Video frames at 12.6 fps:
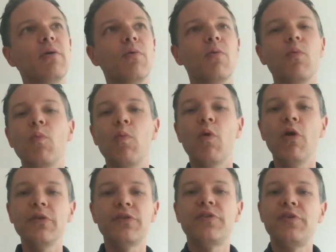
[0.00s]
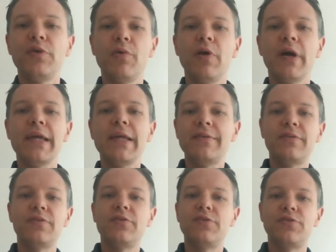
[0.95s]
What do I
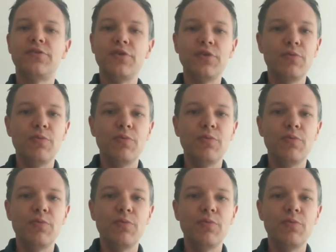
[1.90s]
do with it?